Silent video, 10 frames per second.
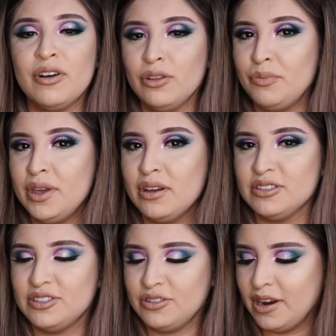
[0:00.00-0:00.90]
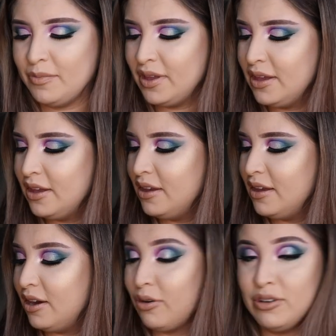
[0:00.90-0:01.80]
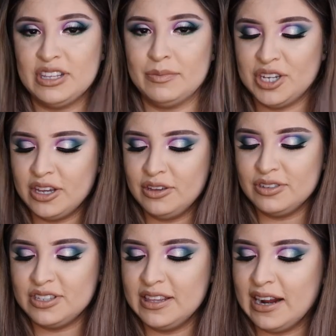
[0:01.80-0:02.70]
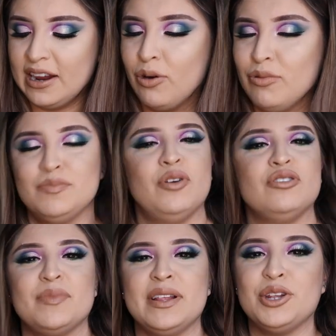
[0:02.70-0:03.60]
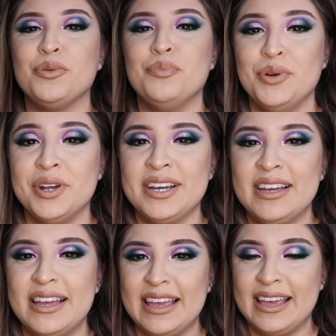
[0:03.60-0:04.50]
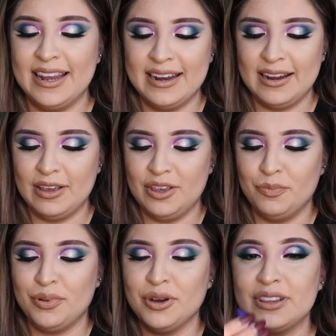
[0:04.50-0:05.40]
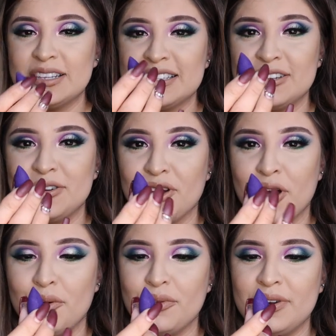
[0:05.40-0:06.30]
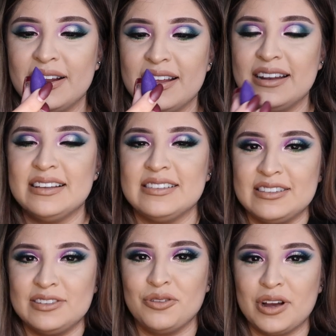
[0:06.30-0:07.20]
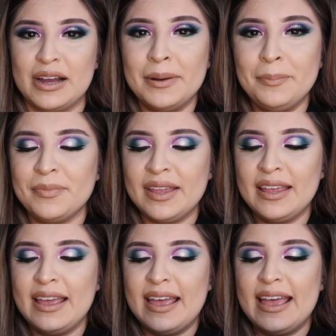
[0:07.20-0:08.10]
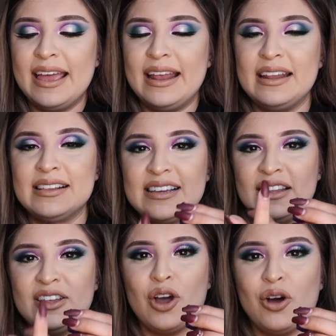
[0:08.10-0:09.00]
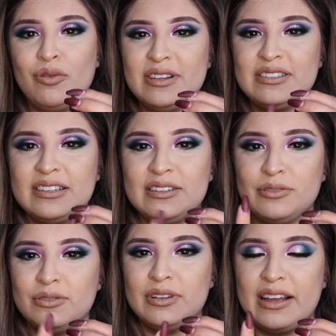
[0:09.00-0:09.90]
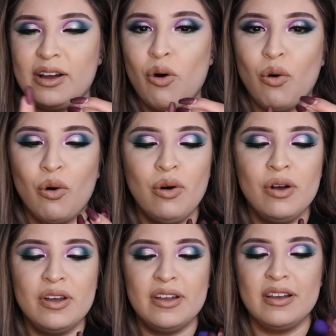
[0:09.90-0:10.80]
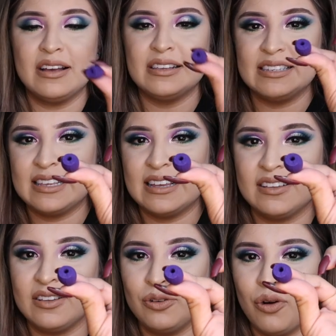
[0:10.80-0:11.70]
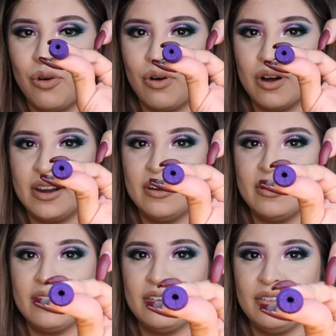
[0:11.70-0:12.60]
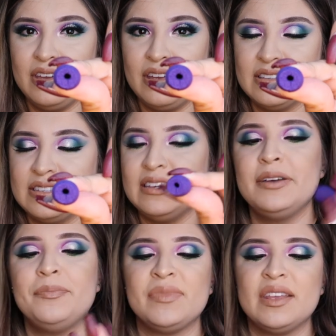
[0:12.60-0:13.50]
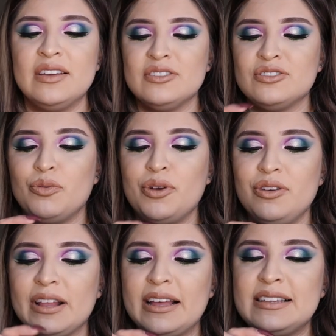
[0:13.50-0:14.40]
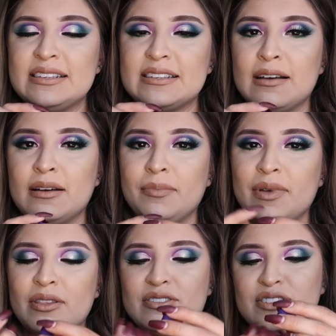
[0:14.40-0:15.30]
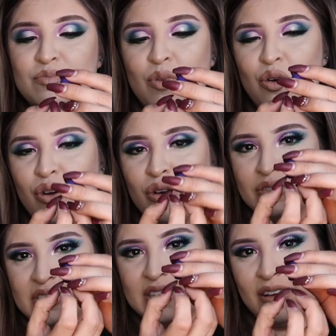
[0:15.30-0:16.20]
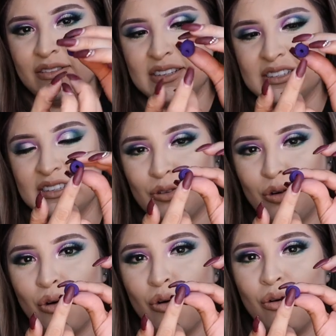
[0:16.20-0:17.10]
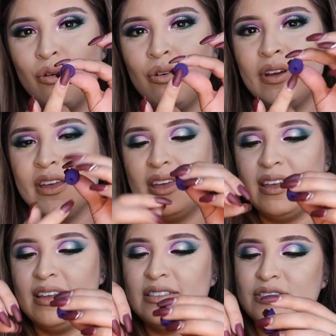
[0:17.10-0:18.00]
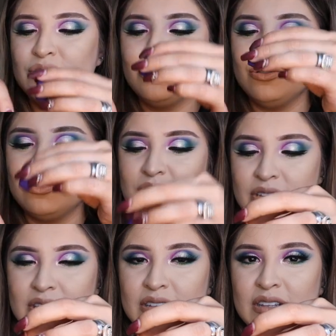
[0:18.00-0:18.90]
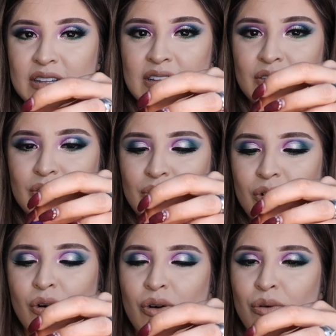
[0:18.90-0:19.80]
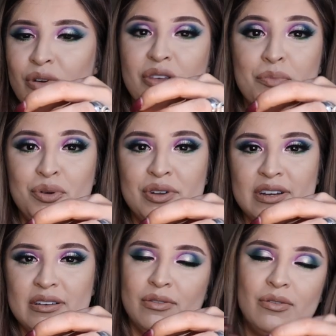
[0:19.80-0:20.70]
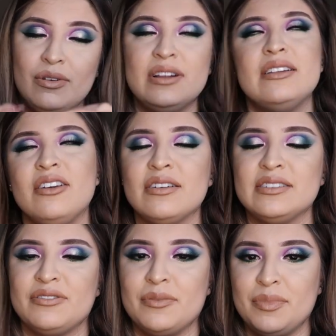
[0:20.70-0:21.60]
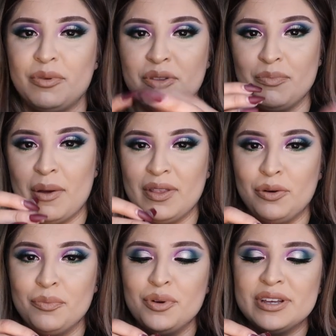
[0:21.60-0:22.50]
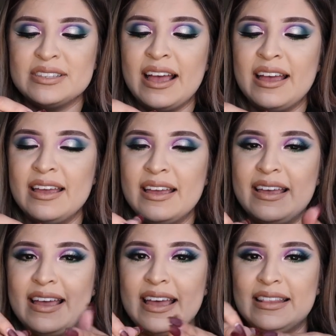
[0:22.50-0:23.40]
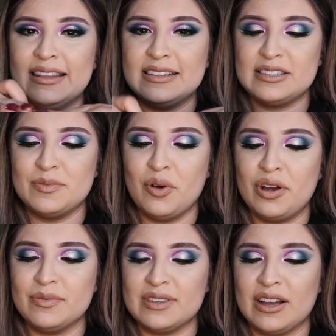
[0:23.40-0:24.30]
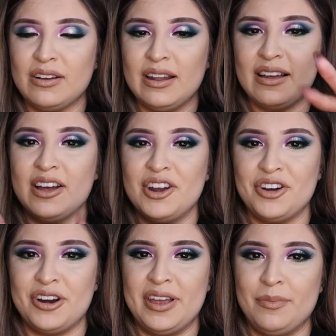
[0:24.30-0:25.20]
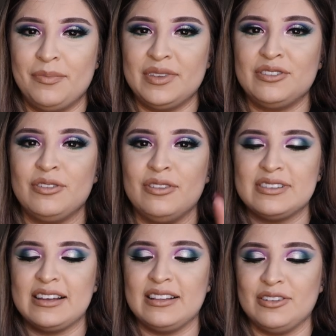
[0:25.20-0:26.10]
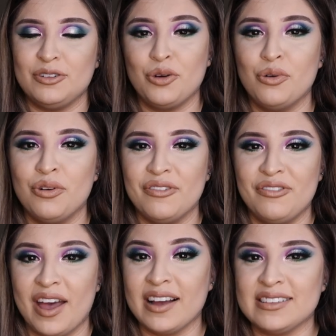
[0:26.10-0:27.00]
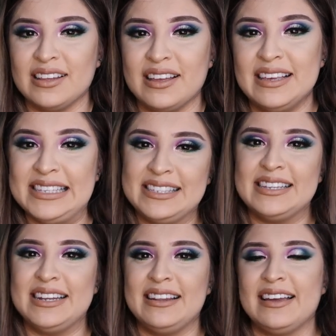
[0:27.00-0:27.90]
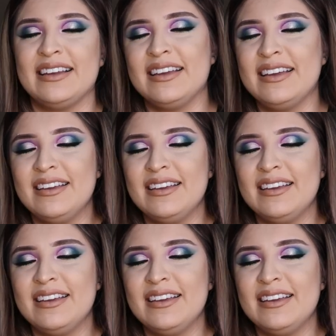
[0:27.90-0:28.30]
follow me on Instagram or Snapchat, you see that I always post my little Buddha and you put this little cone in his little cup and inside the cone is a little like hole because this has a little hole on here. I don't know, you can see it. So when you light this up, the smoke goes down this little hole into the little hole where the Buddha, oh, they're all different, but where my little Buddha's at. And then the smoke comes out like under him. So it looks like a little cool effect. Like he's sitting like